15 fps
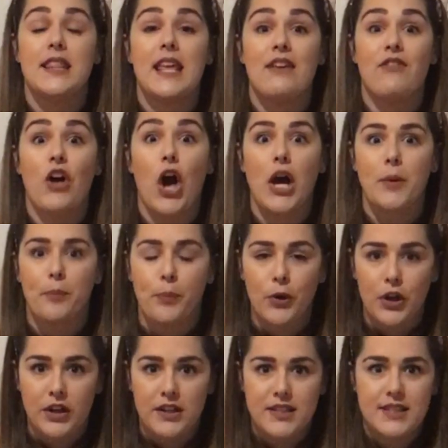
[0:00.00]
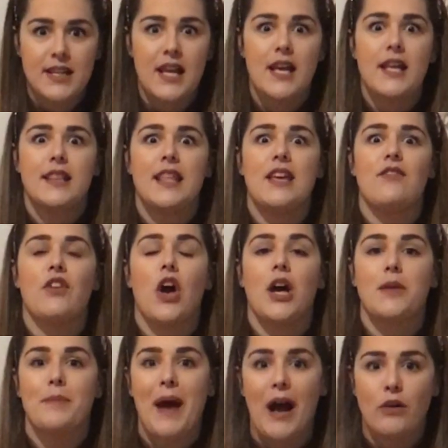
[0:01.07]
They've got books, they've
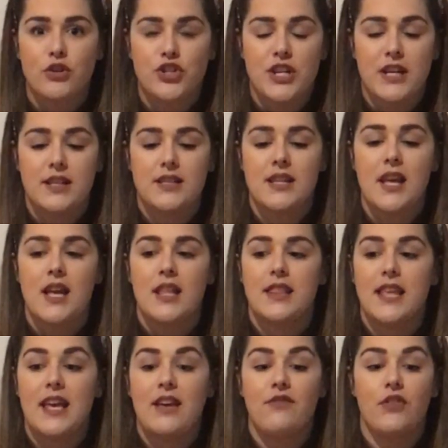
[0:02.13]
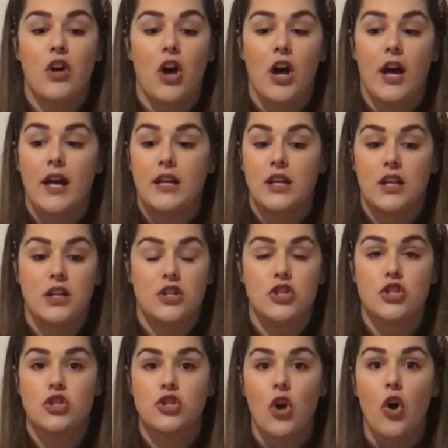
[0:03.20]
got pouches, they've got
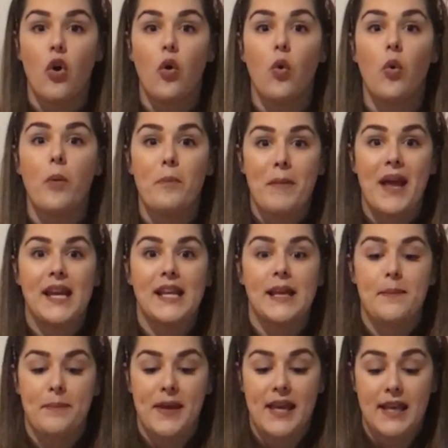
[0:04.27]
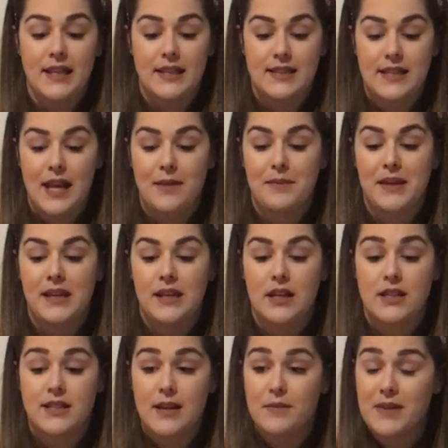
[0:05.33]
so many pins. I mean,
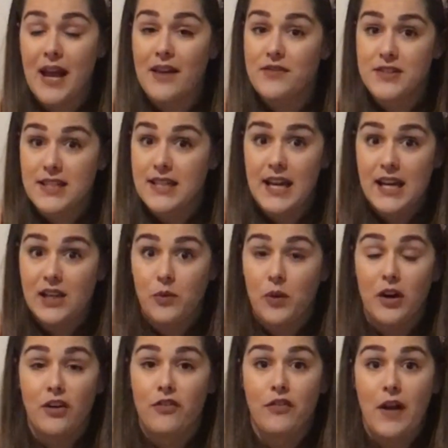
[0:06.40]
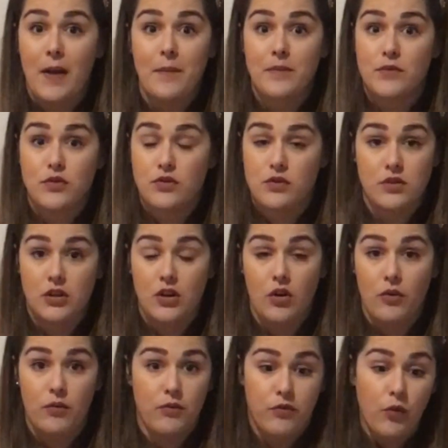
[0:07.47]
I've seen anywhere from
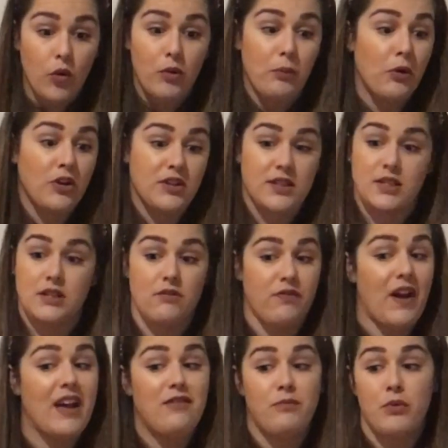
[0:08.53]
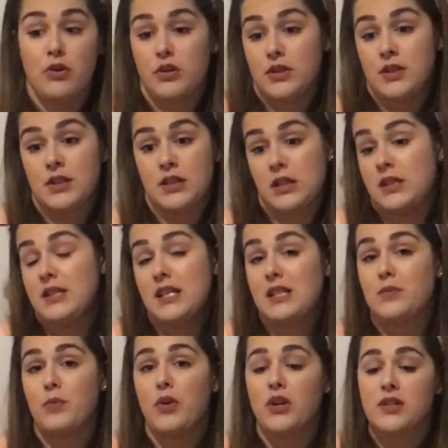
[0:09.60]
4 books to 5 books to
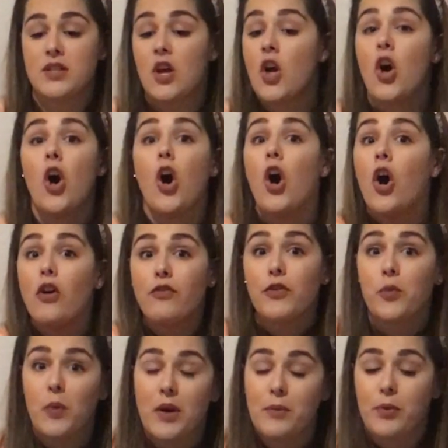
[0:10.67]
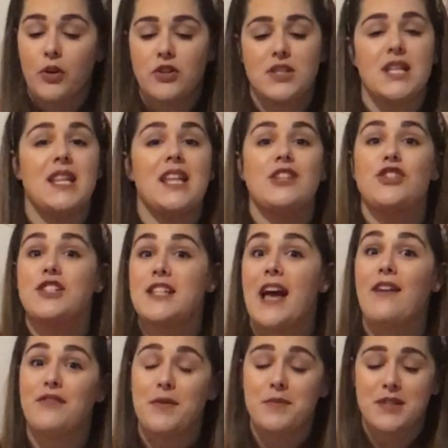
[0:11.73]
6 books, all for one person. They just
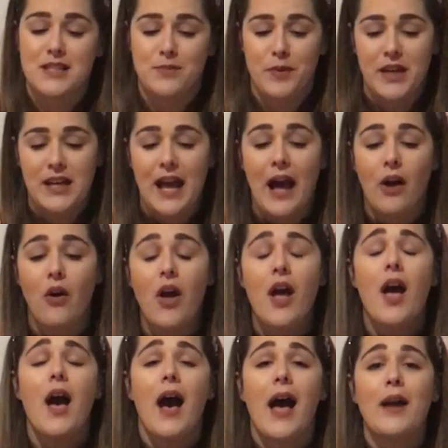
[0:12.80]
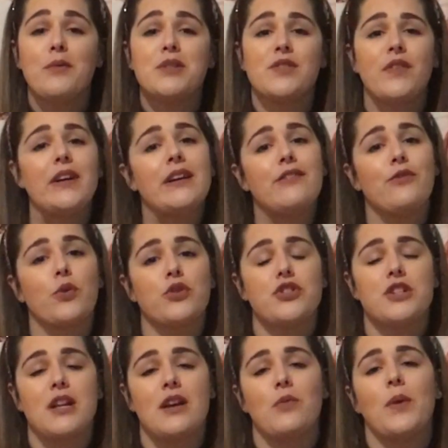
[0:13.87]
have them displayed out. I was very
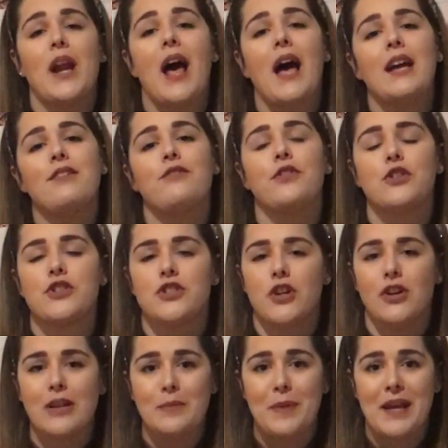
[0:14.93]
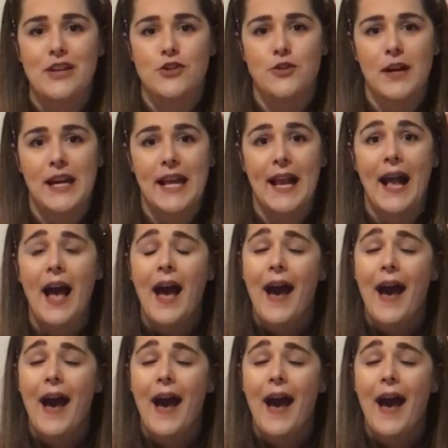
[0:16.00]
fortunate when I first started pin trading.